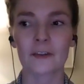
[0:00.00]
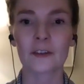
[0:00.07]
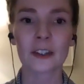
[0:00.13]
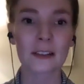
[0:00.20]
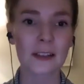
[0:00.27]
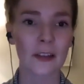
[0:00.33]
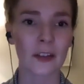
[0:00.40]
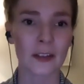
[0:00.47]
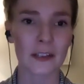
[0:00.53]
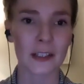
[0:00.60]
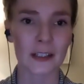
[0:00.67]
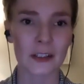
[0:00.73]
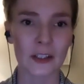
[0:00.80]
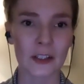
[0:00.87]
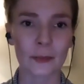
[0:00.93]
feels
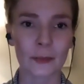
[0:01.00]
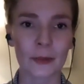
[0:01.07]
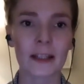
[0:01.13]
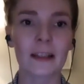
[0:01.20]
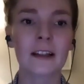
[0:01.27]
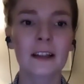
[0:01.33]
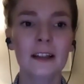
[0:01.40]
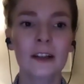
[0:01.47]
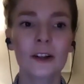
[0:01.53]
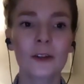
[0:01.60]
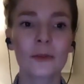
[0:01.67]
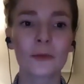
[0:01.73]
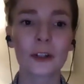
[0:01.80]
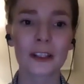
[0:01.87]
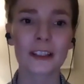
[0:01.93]
authentic to you, but
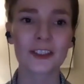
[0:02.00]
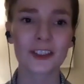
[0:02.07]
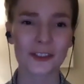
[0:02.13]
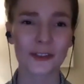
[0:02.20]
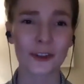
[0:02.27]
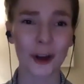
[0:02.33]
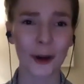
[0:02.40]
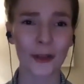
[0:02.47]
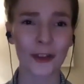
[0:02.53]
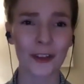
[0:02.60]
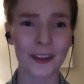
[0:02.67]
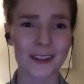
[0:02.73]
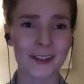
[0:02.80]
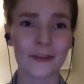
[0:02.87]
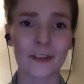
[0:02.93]
really just know that
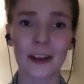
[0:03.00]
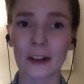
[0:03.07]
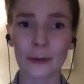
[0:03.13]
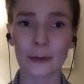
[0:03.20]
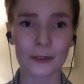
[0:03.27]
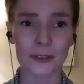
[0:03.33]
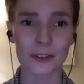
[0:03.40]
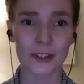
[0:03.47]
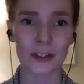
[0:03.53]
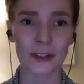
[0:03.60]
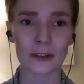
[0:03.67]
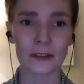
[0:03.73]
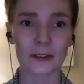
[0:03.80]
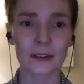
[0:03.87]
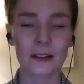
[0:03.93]
that's available to you.